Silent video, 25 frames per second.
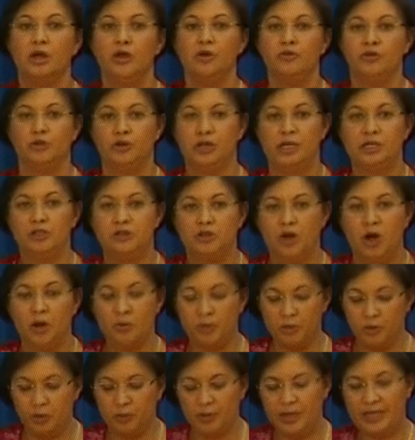For
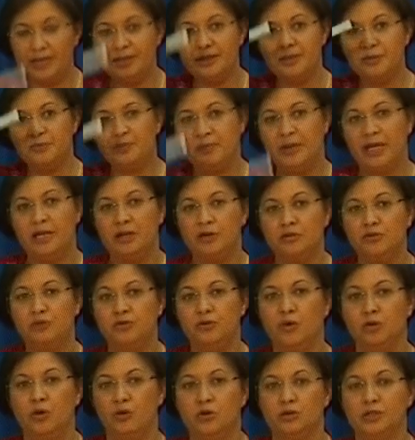example, when the pen
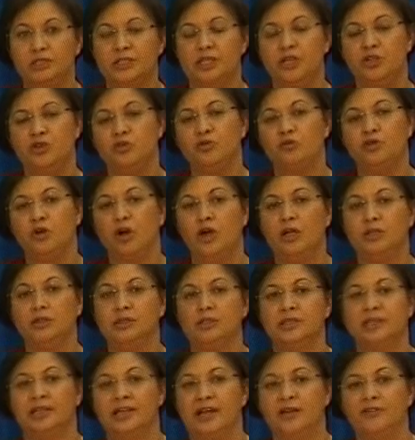falls, then you've got
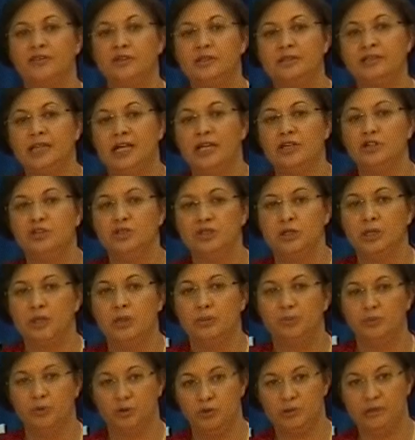gravitational
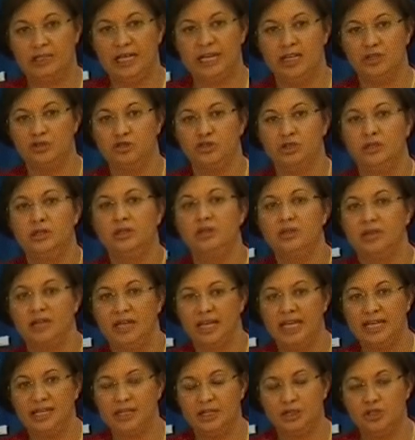potential
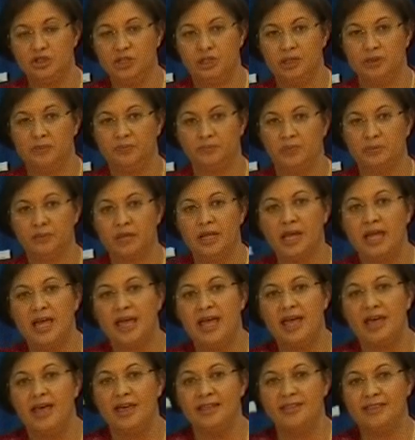energy
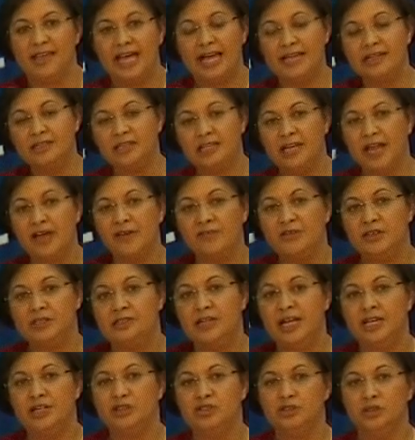that
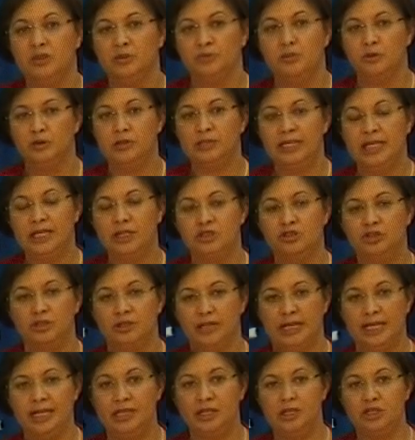gravitational potential
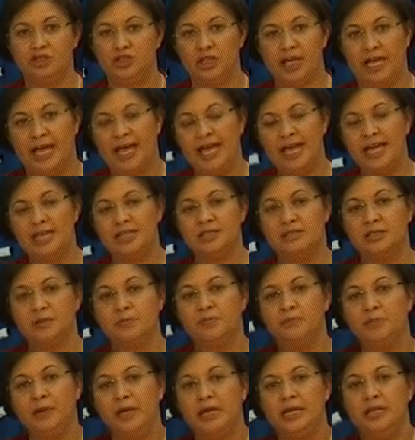energy, as the
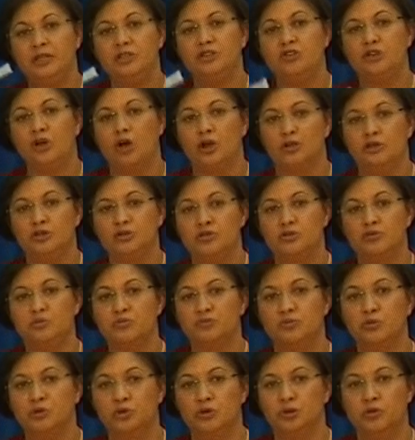pen starts to
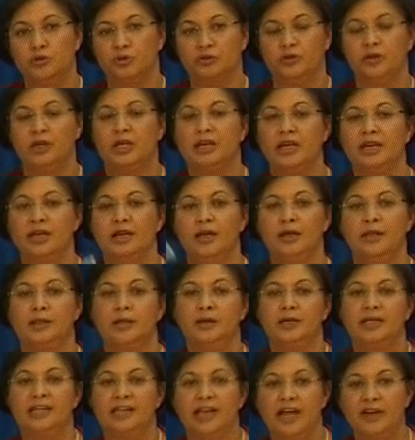move, the
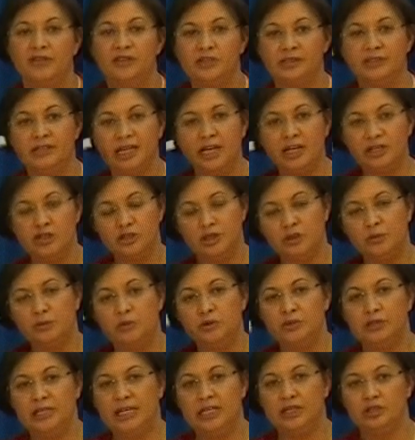gravitational
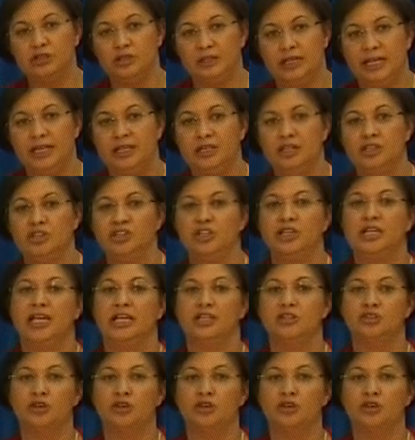potential energy gets